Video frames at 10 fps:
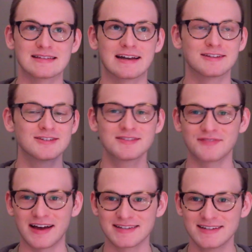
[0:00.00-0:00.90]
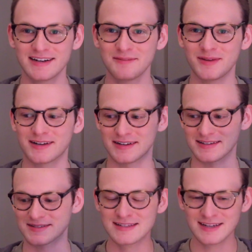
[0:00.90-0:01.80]
And it's just fascinating
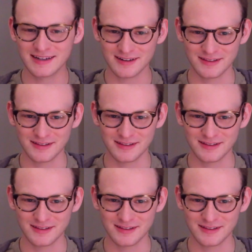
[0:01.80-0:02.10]
because it's like